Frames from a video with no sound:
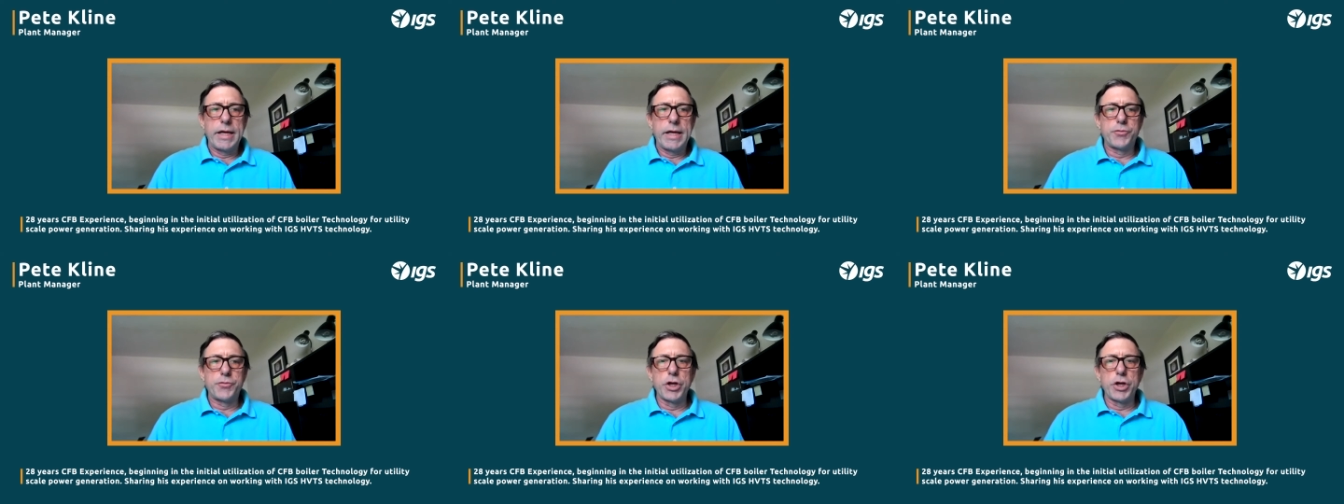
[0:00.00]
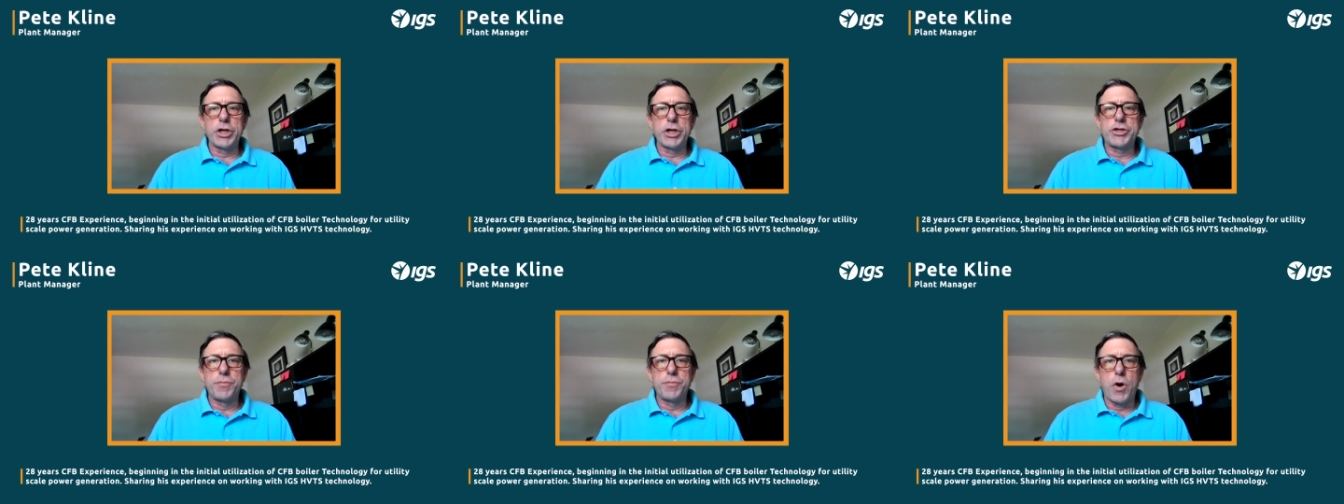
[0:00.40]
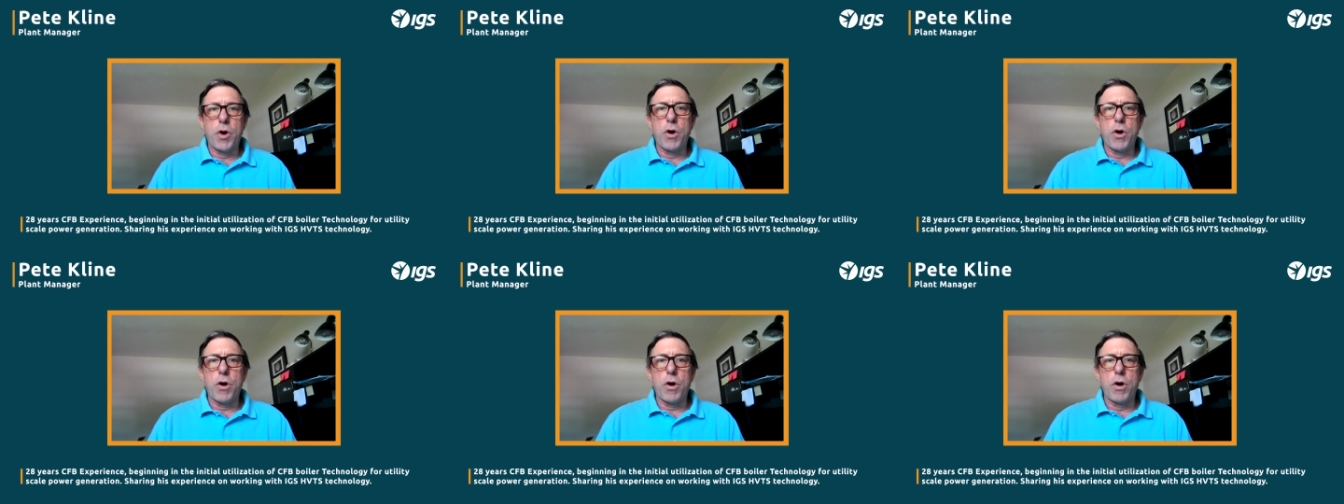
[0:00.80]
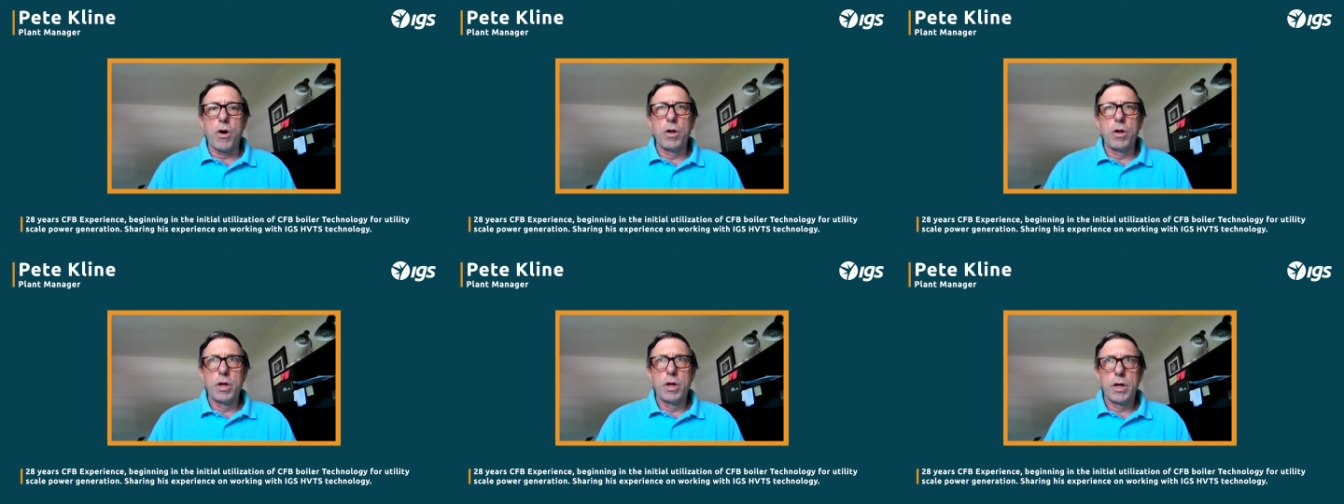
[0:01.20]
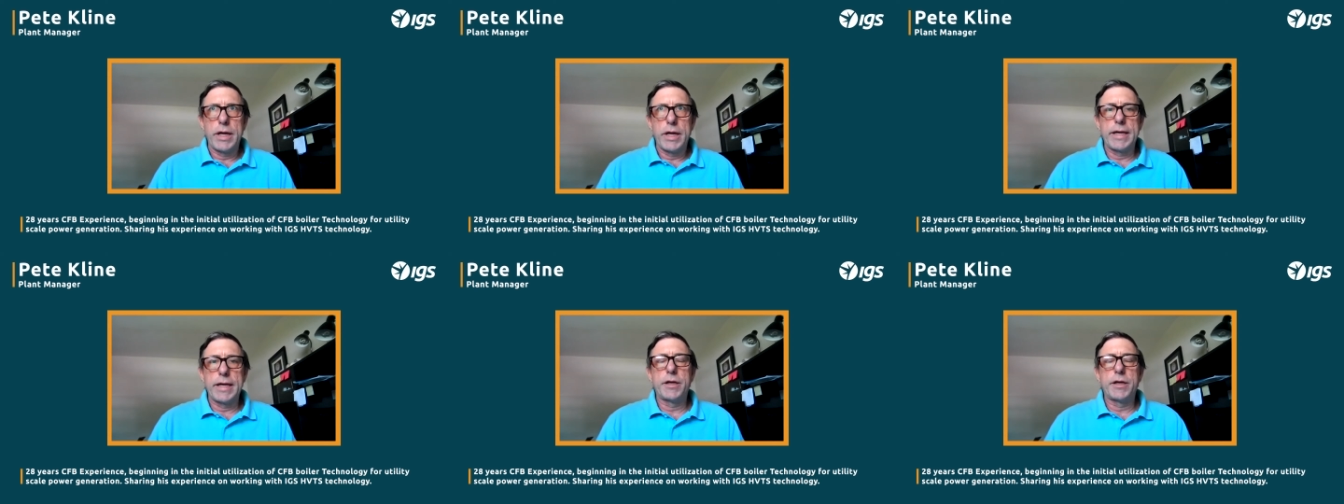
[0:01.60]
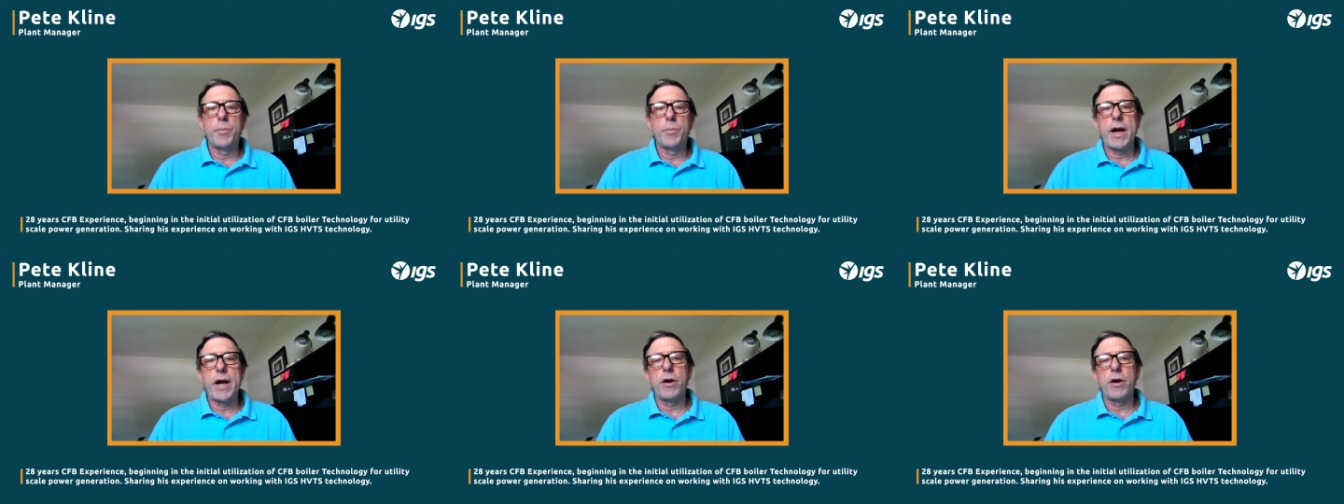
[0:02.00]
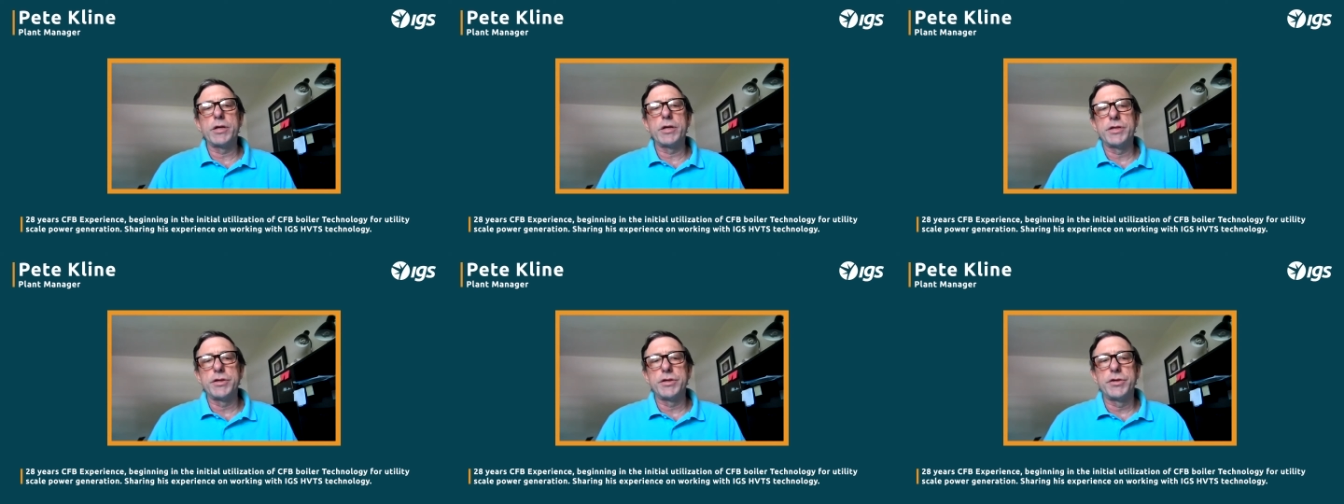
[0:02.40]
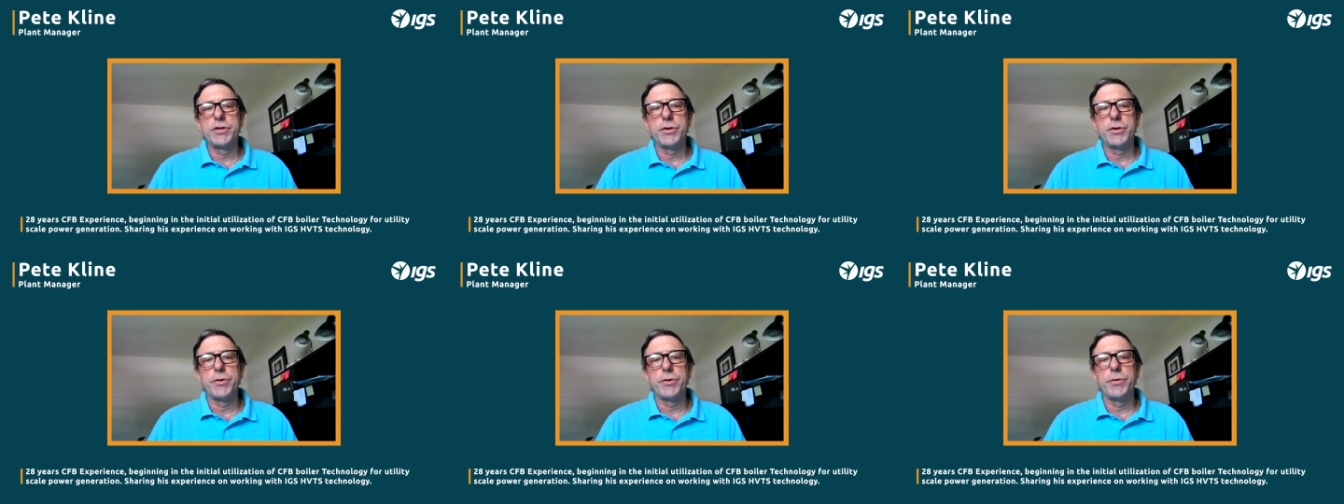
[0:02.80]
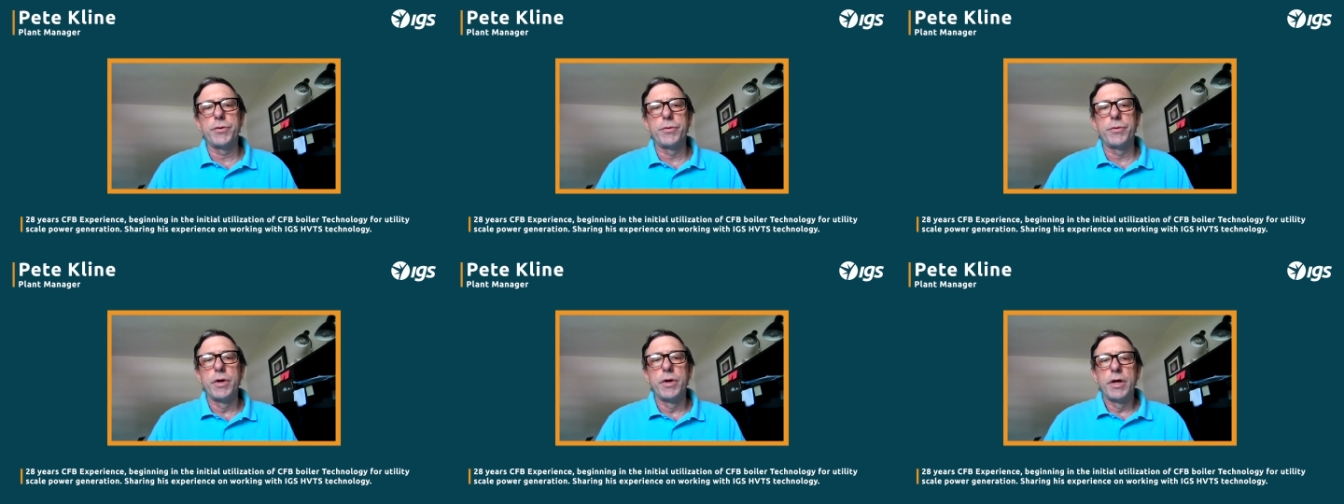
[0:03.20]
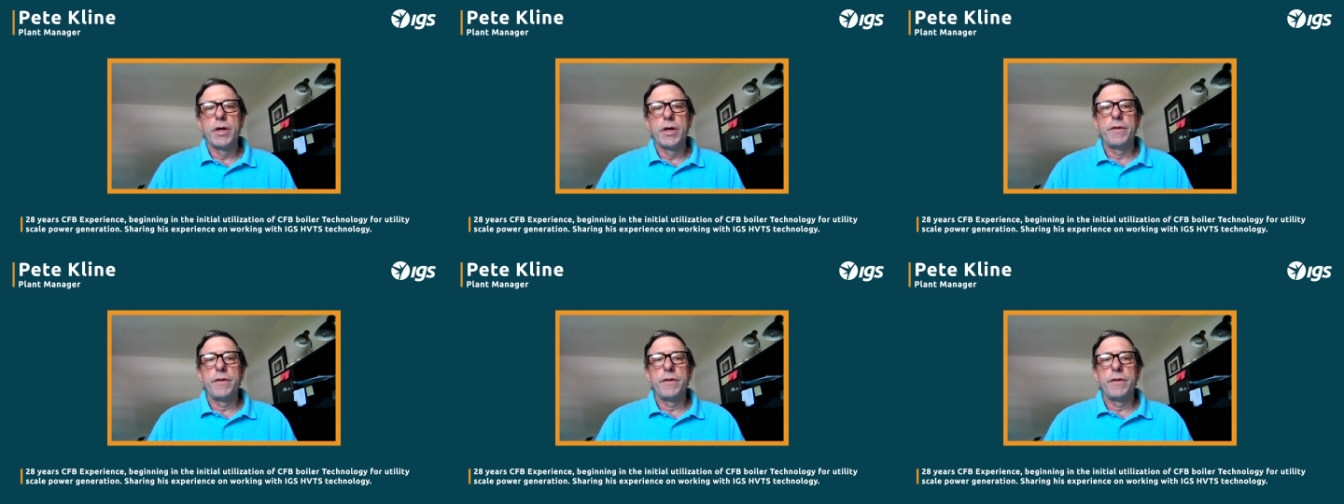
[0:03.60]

is really small in comparison to